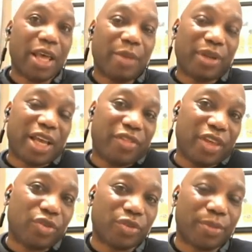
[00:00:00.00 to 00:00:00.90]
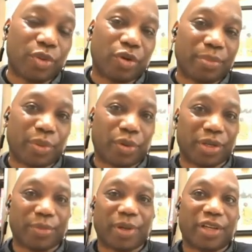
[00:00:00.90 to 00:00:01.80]
And but I think the more
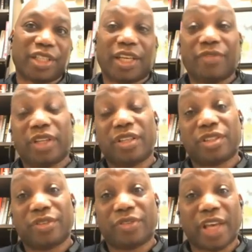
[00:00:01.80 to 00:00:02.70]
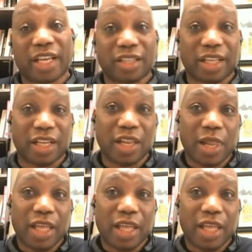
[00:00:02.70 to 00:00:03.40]
important part, David, is the fact that